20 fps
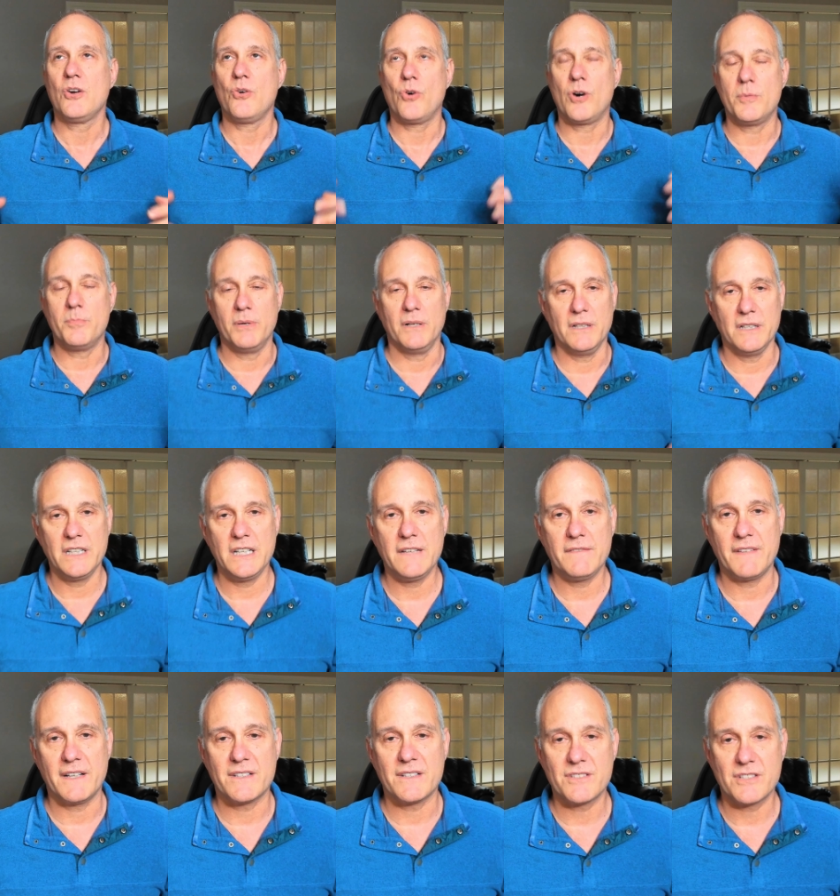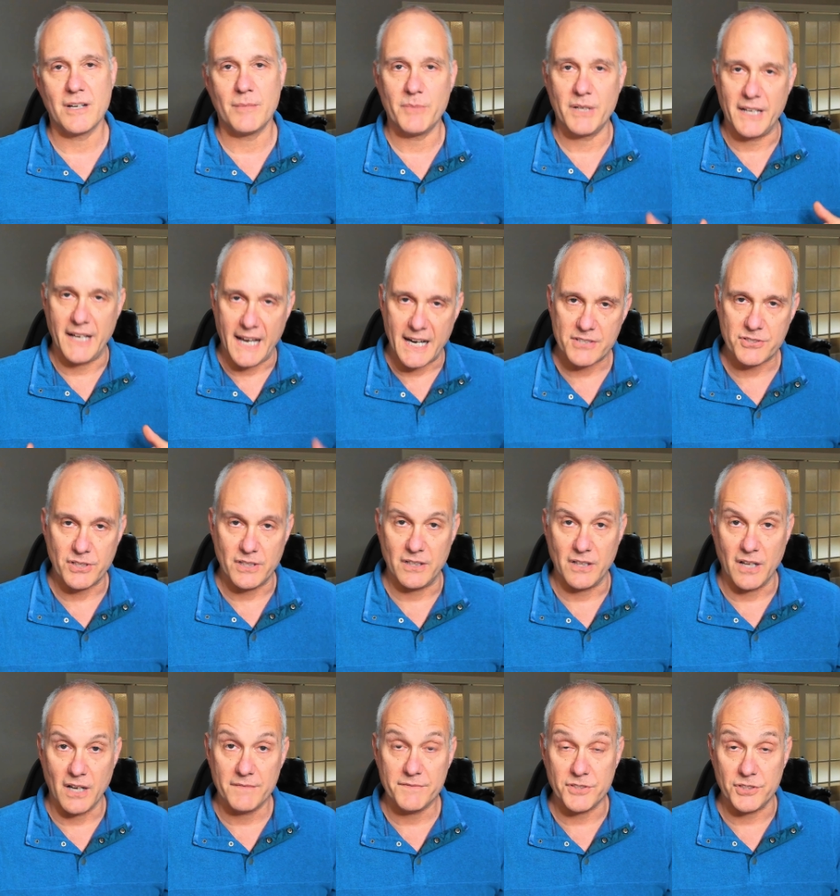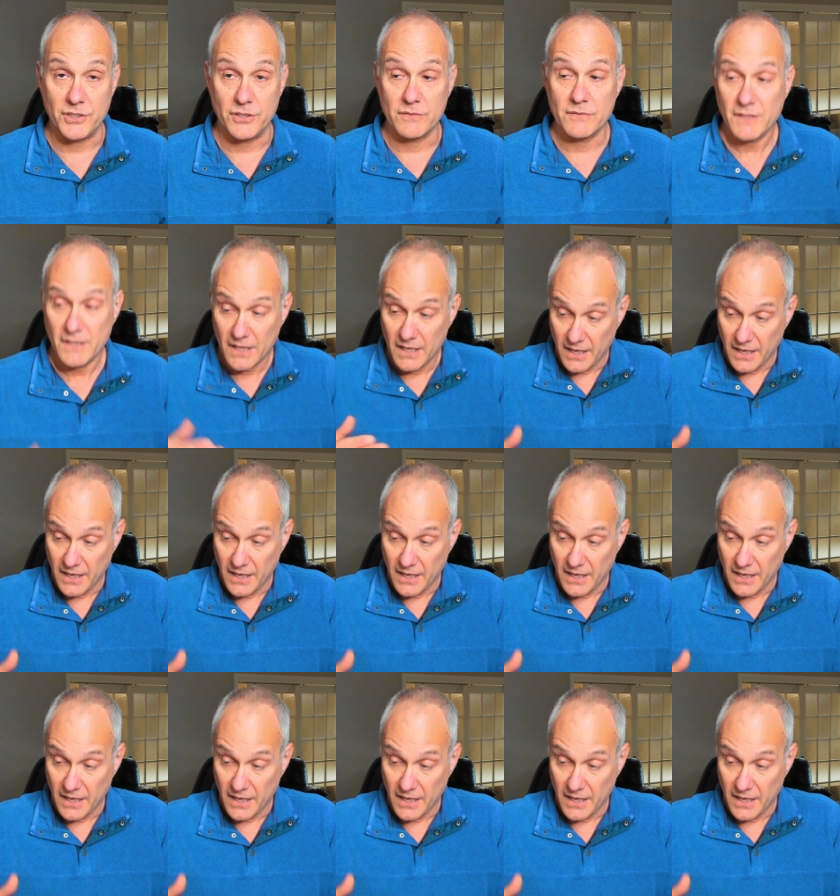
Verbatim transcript: or believe that someone actually loves you